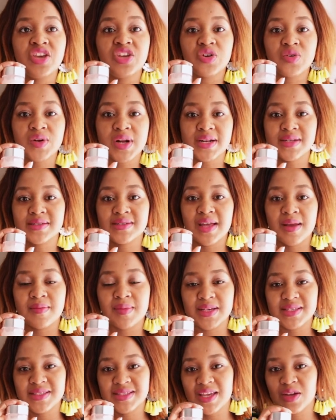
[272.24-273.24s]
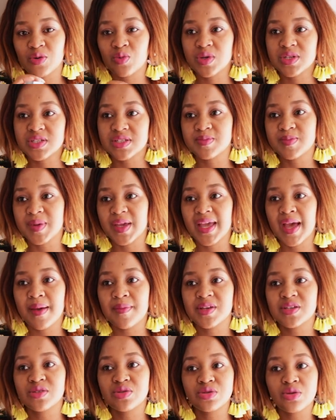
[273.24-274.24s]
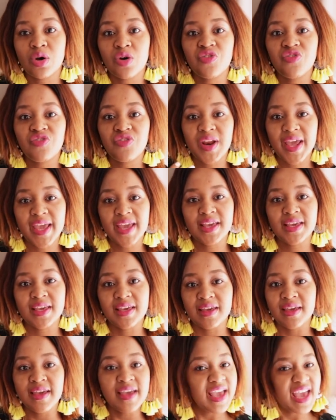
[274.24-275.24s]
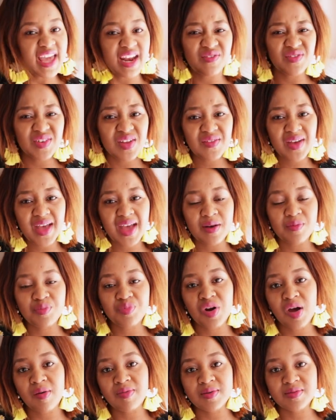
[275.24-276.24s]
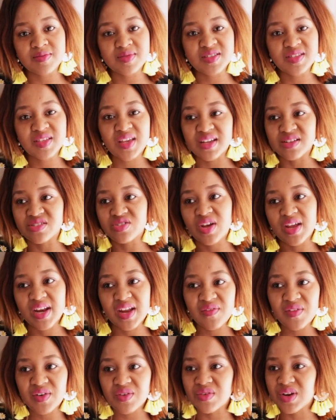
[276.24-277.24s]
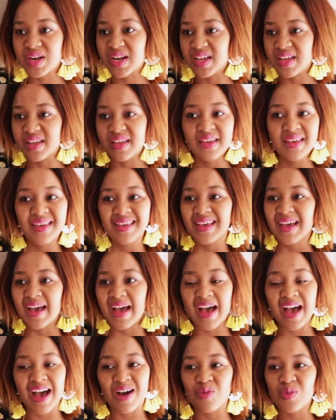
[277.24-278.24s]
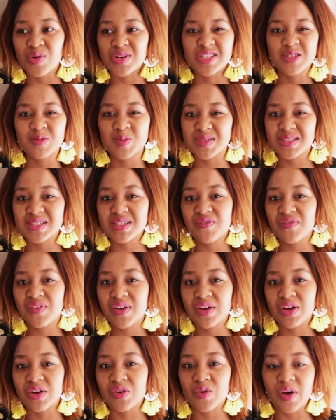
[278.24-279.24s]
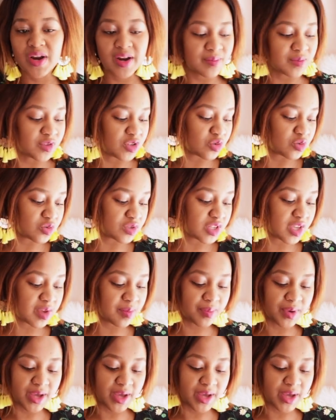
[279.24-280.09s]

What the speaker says: You don't understand, my skin was becoming so flaky. And I've never had problem skin, so I never really was specific on what I'm using.